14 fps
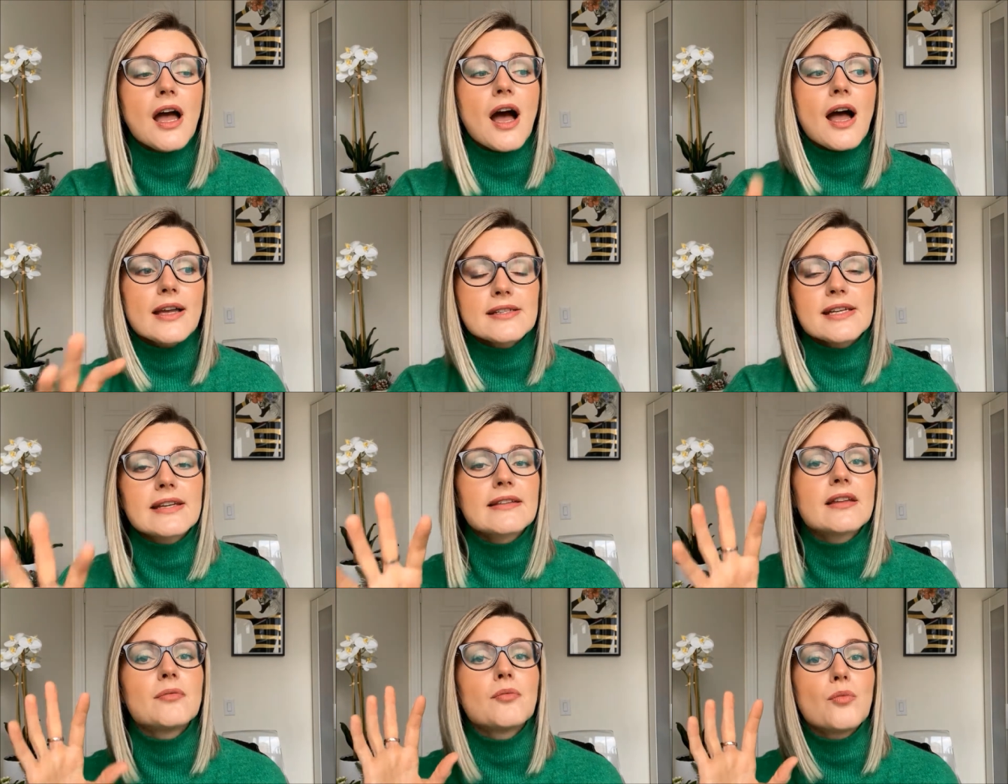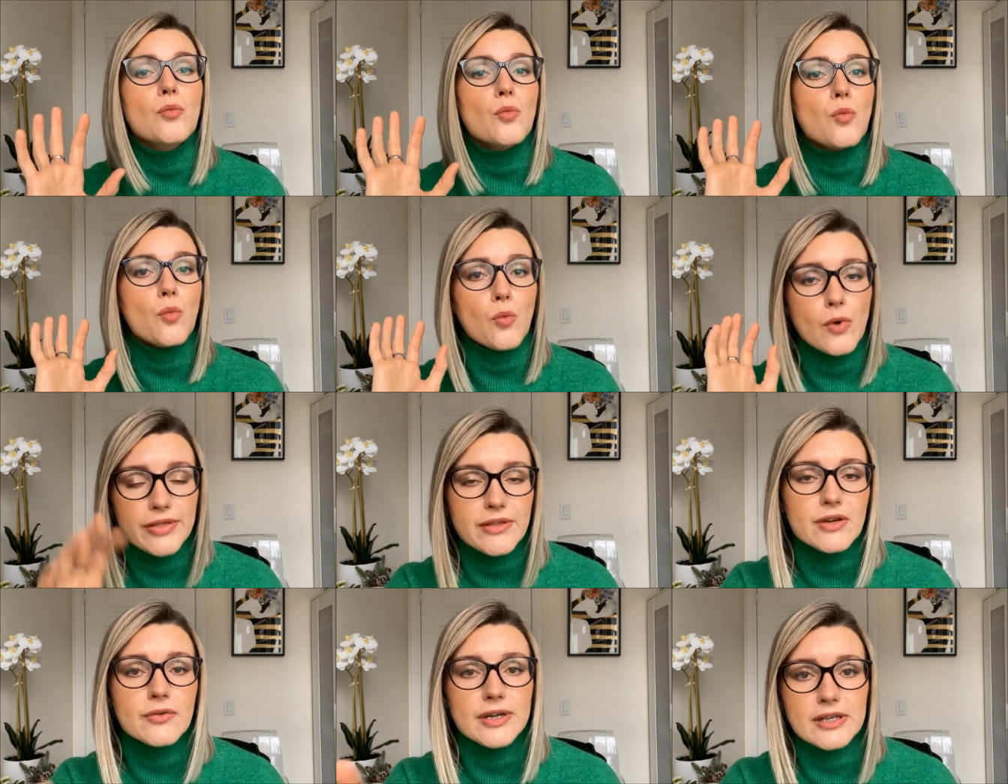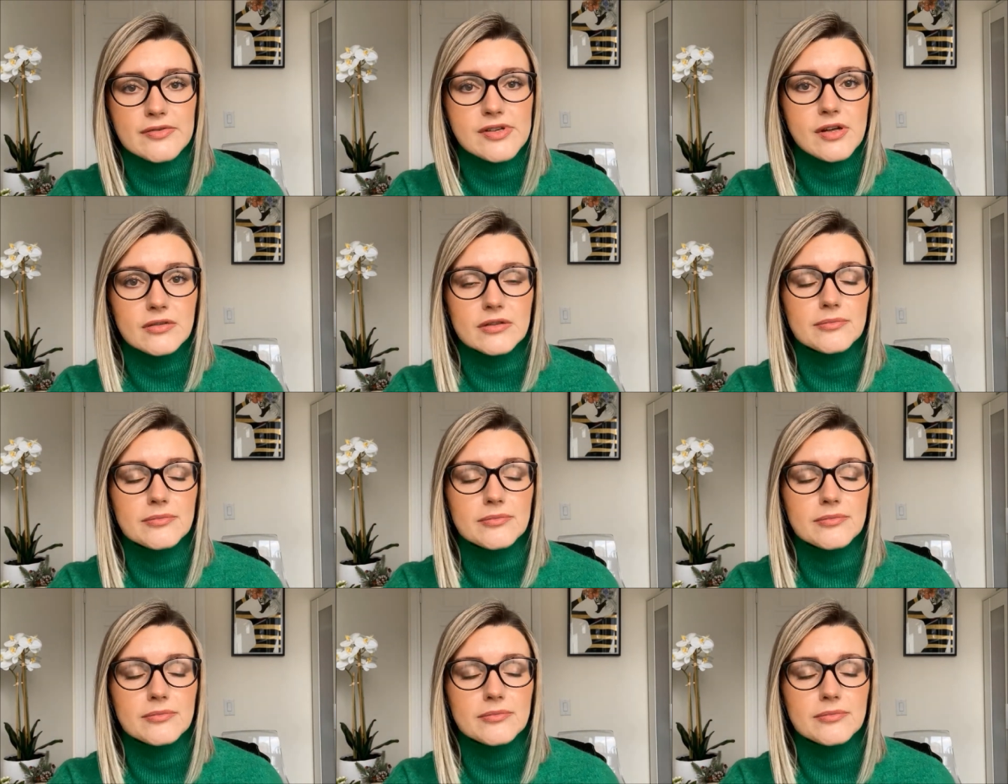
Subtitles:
I take them with a grain of salt,